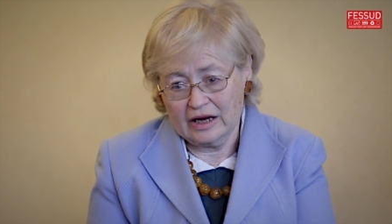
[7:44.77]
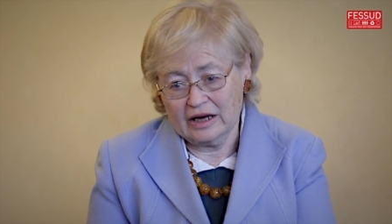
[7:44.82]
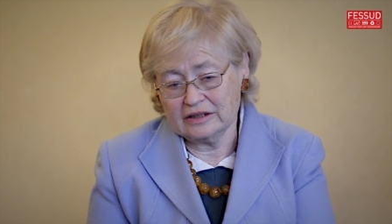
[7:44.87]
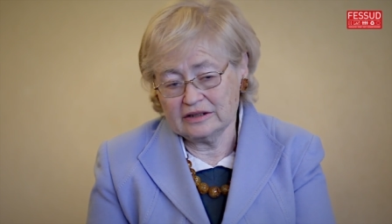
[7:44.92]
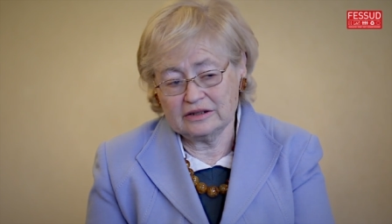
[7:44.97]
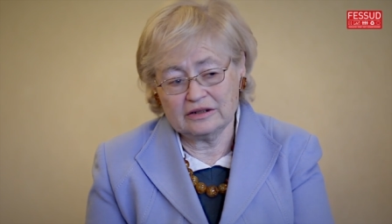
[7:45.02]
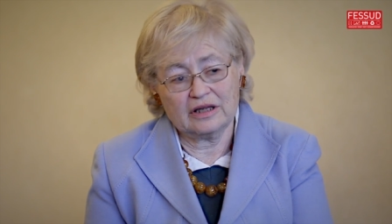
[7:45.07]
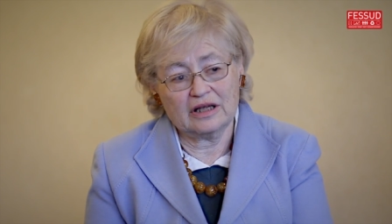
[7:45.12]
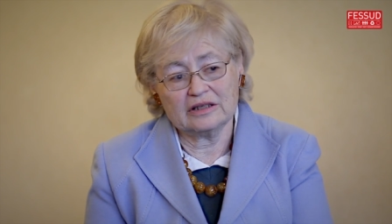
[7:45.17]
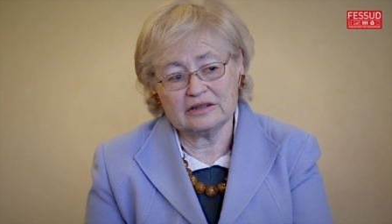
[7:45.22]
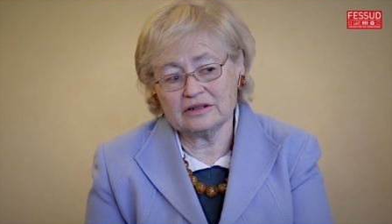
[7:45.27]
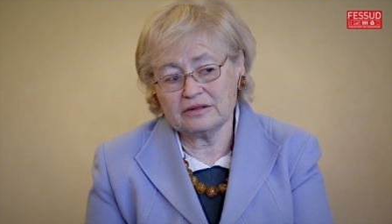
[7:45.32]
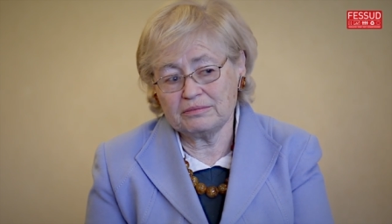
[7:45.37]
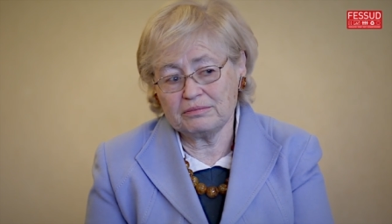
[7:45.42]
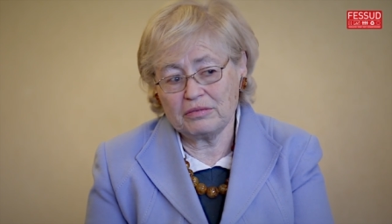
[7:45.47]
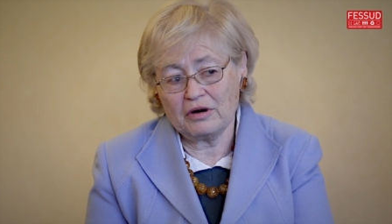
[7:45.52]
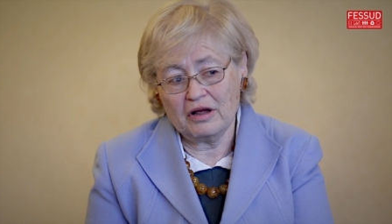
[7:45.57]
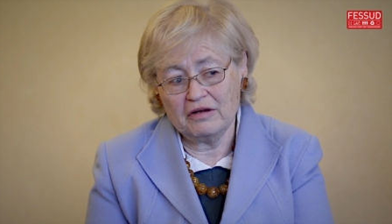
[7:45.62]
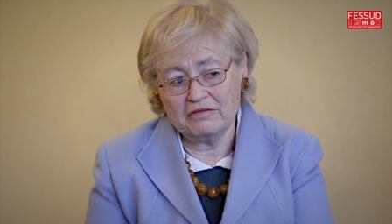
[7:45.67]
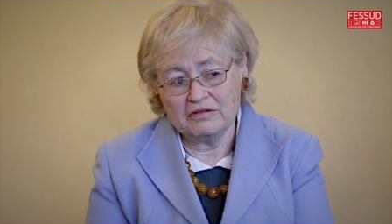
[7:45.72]
As, as the
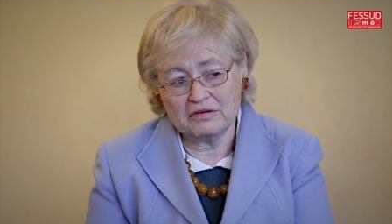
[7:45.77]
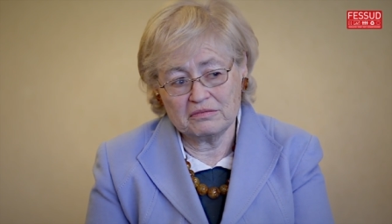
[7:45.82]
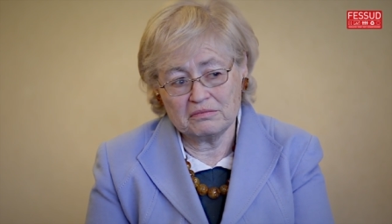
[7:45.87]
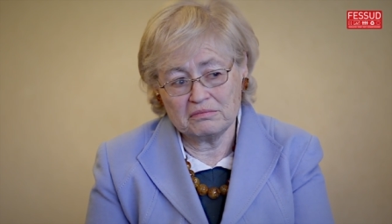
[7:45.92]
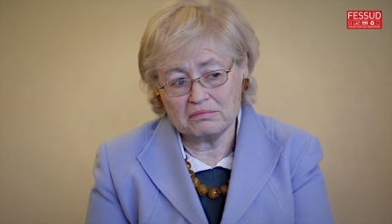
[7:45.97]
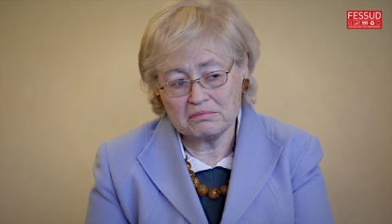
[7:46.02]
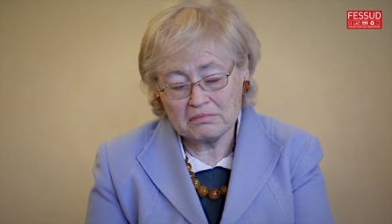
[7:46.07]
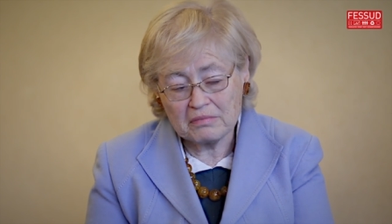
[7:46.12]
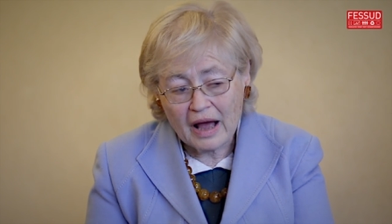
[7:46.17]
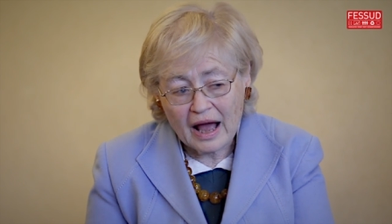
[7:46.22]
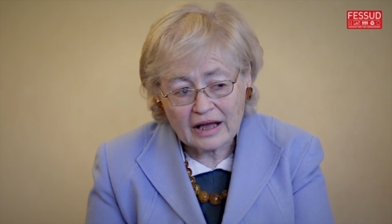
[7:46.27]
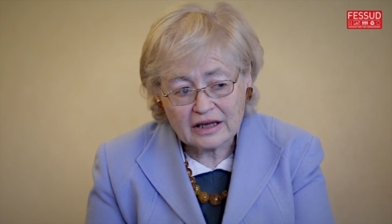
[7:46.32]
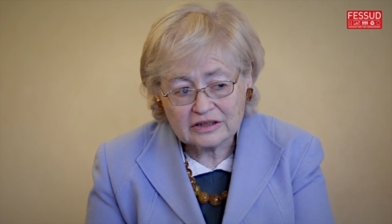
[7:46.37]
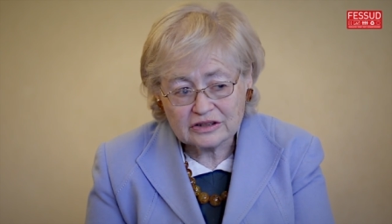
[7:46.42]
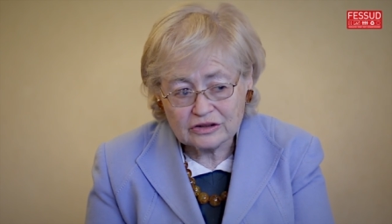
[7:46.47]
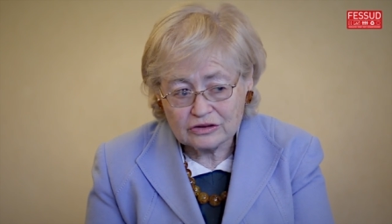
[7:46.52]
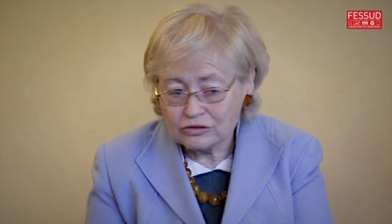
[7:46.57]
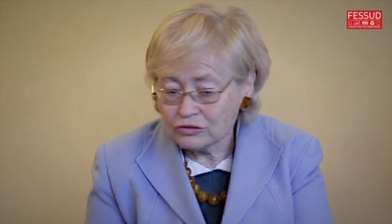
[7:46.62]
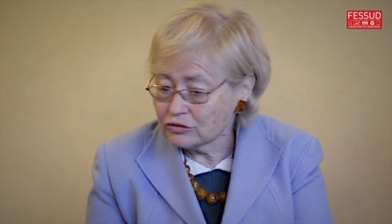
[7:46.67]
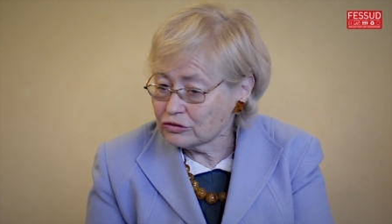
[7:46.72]
private
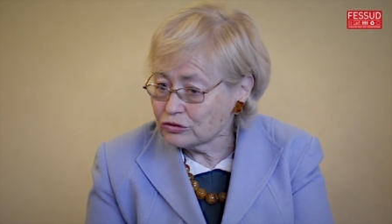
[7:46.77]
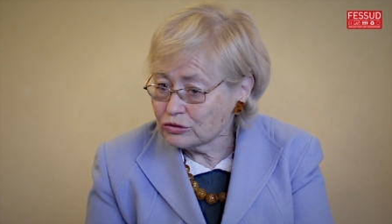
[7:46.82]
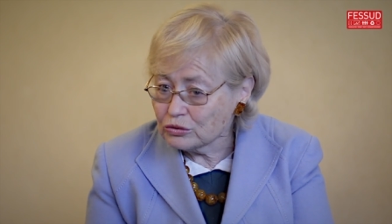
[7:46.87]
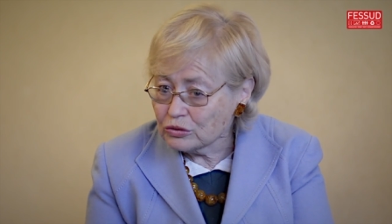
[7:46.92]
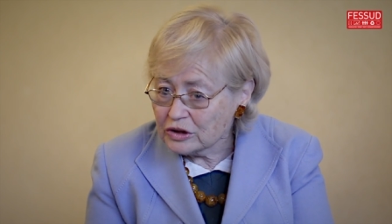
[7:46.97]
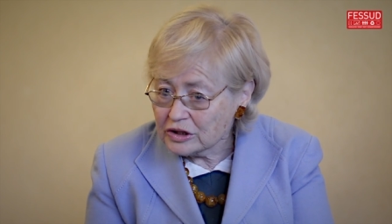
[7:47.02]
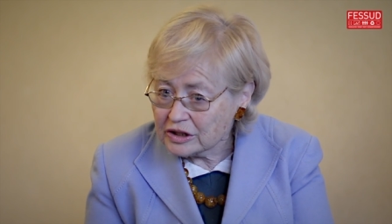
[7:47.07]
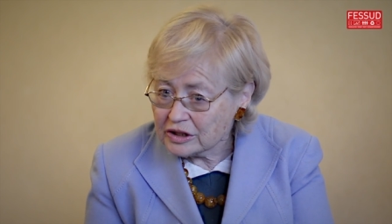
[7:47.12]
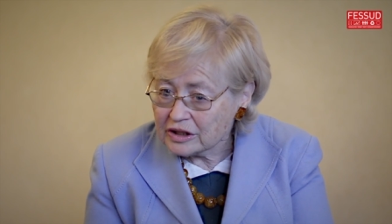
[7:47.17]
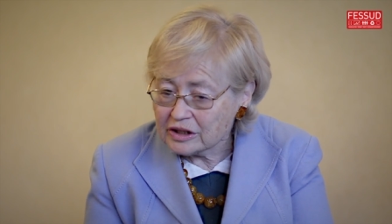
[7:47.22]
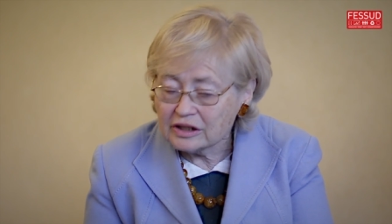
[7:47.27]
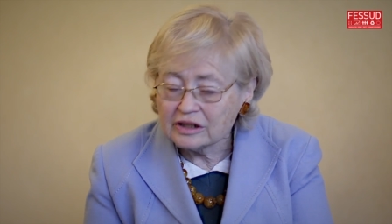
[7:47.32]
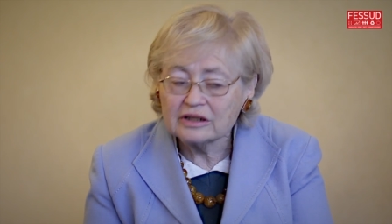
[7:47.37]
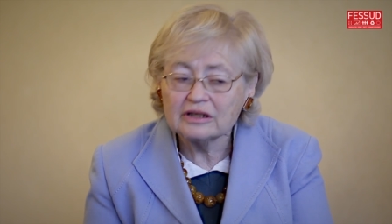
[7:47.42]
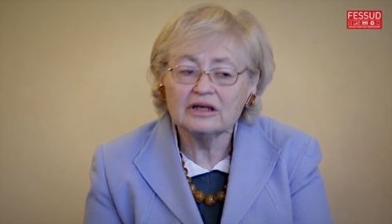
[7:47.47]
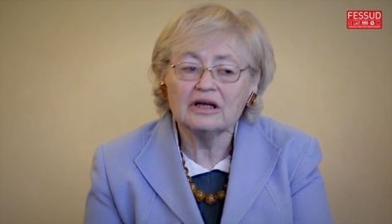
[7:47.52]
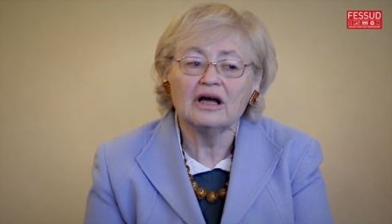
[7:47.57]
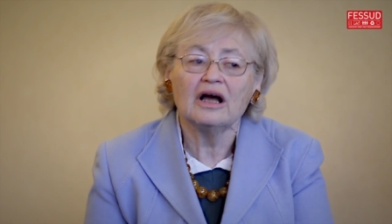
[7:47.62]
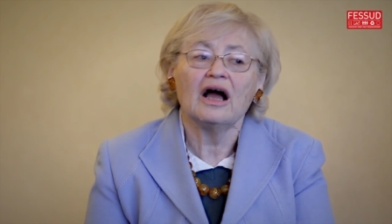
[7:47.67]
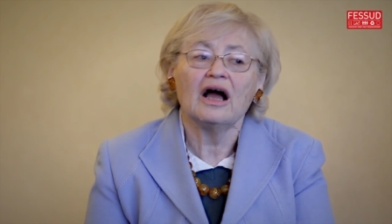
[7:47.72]
banks are not doing it,